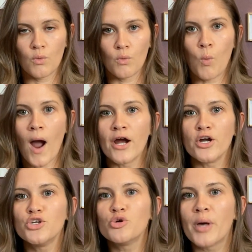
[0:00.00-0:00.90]
Why
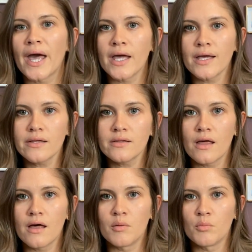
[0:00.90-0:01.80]
are you paying
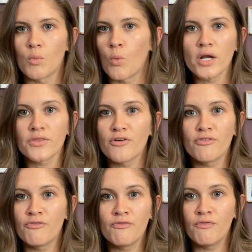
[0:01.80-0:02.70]
them? What
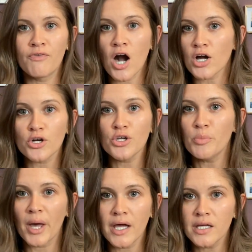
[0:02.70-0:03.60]
the fuck are
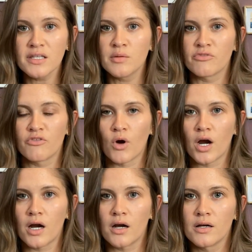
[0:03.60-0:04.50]
you paying them
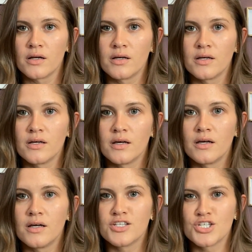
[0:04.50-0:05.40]
for?
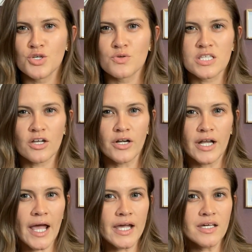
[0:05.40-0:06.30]
To use their
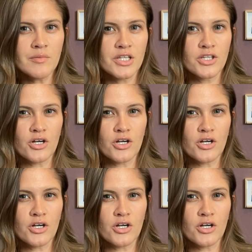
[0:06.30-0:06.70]
name and